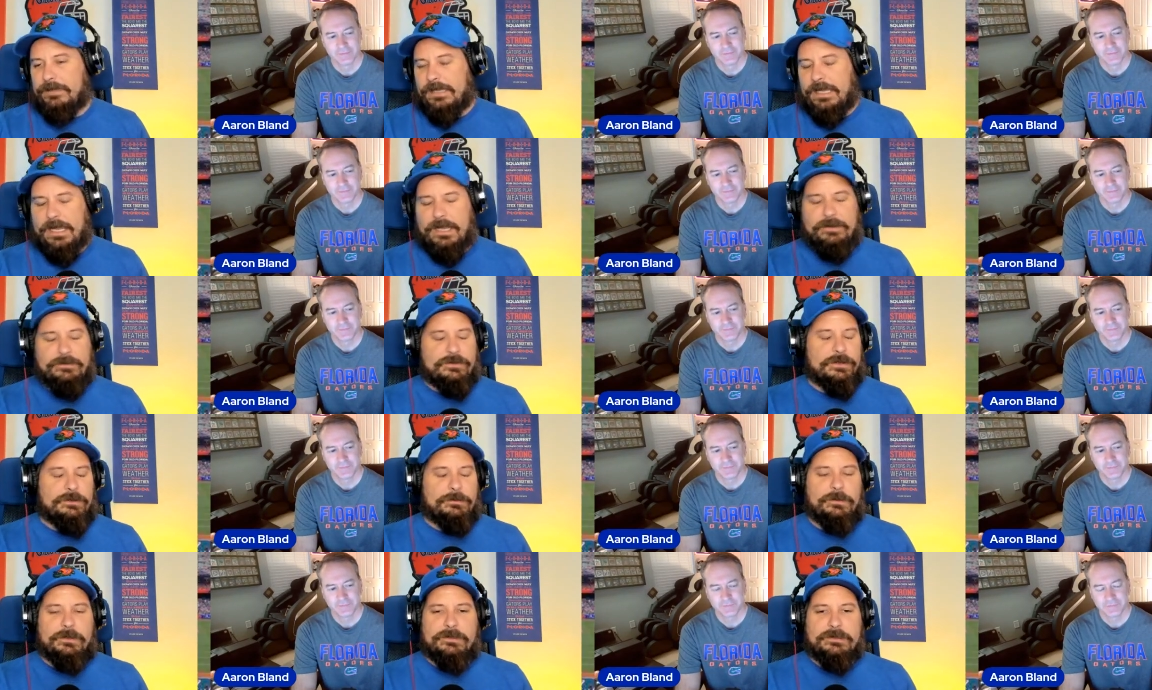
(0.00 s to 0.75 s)

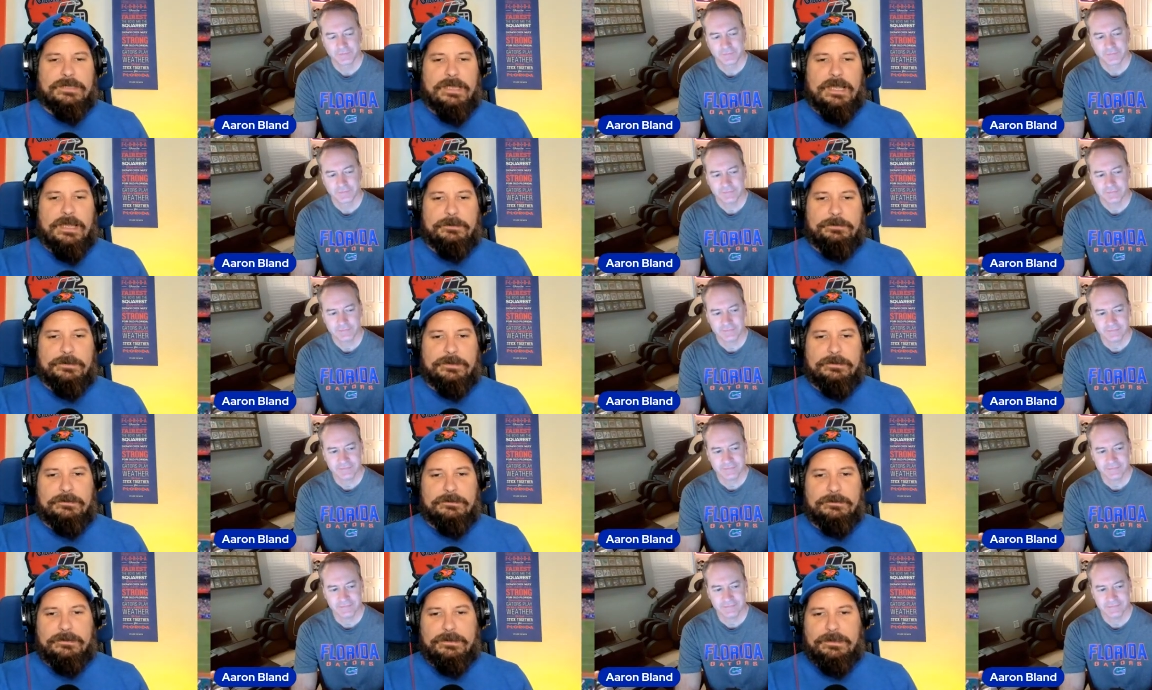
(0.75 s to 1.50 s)
Speaker 1: everyone's
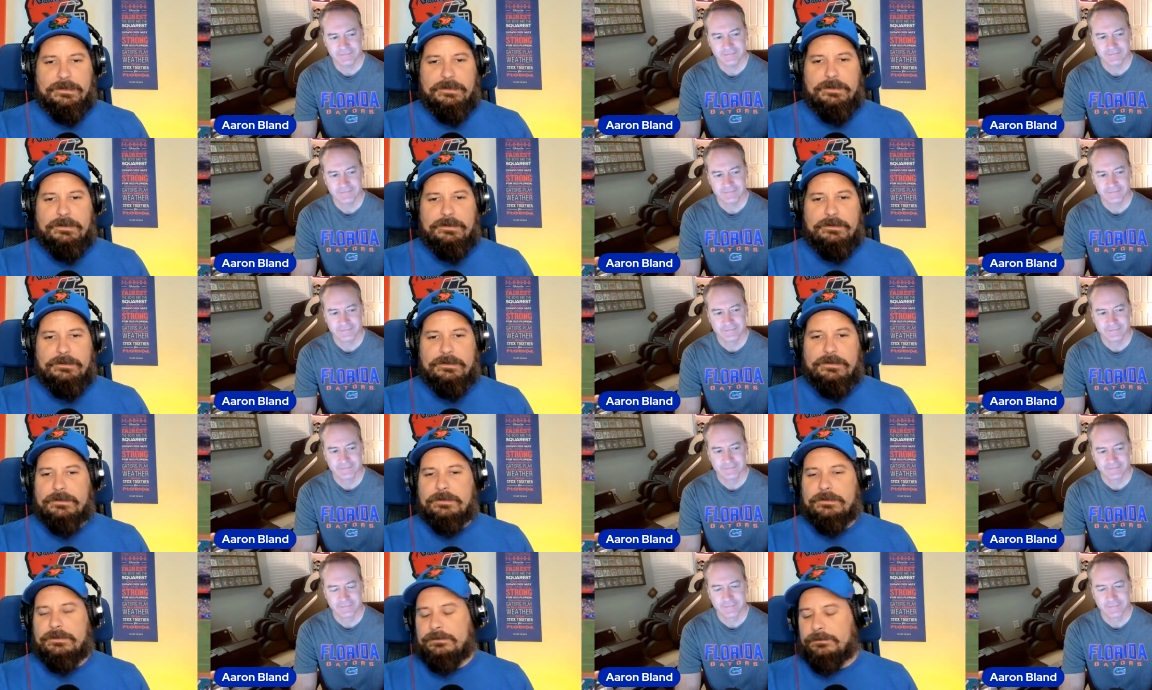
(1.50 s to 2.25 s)
happy.
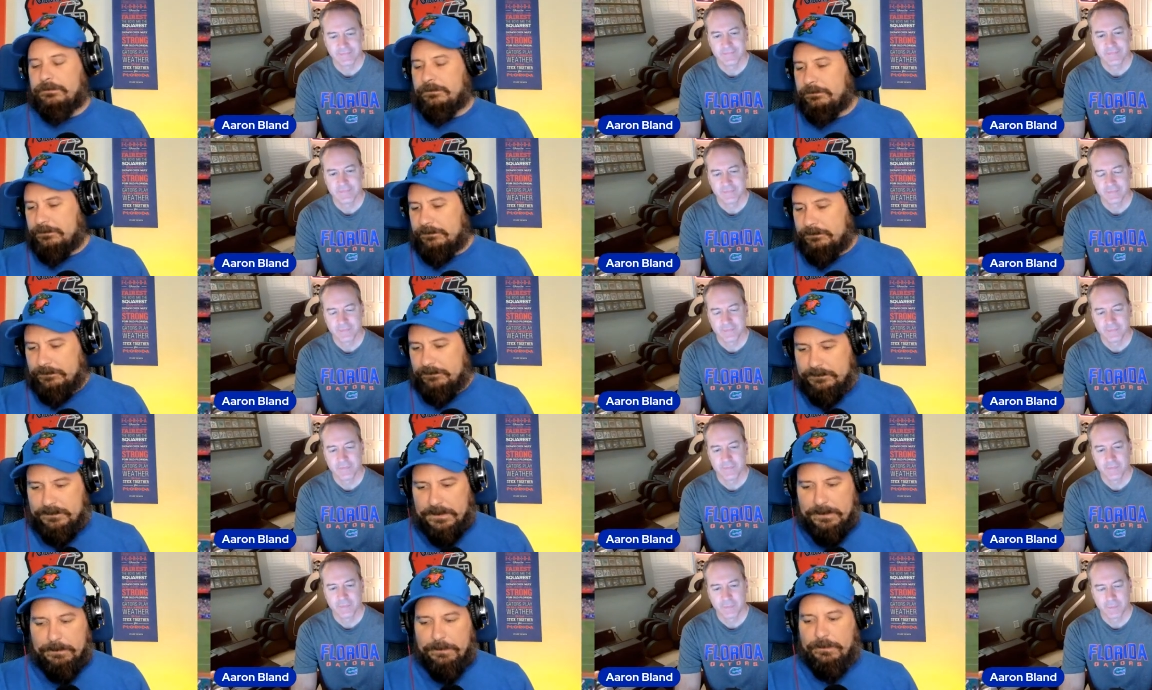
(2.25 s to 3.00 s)
The
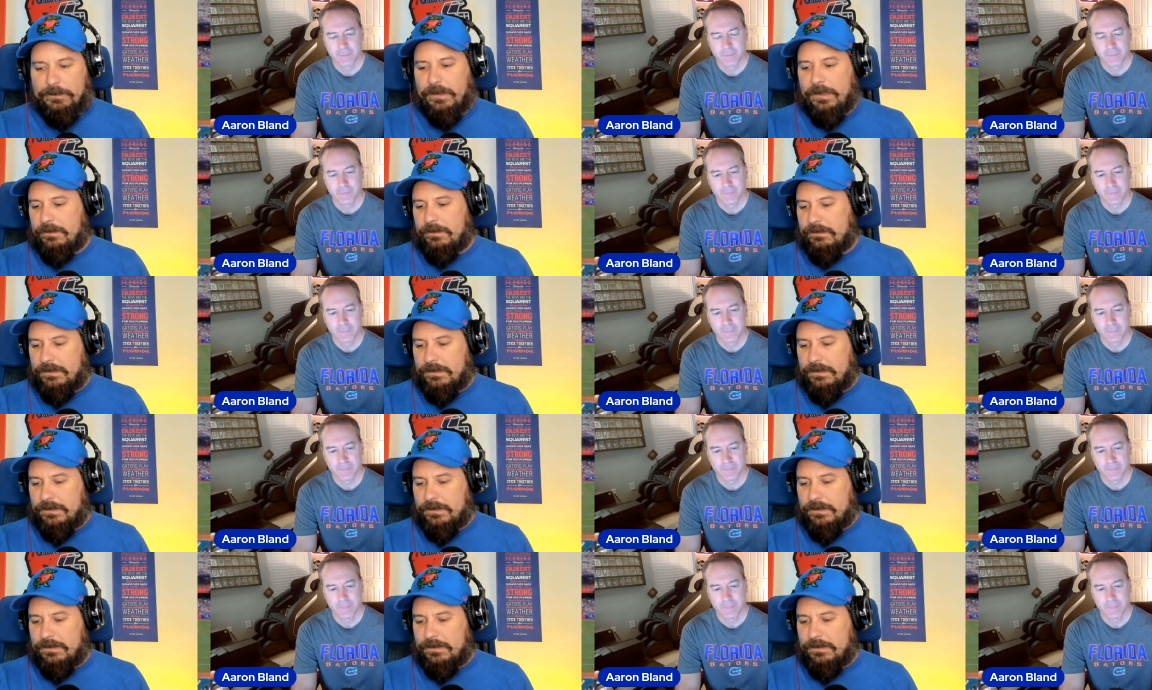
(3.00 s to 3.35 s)
people that are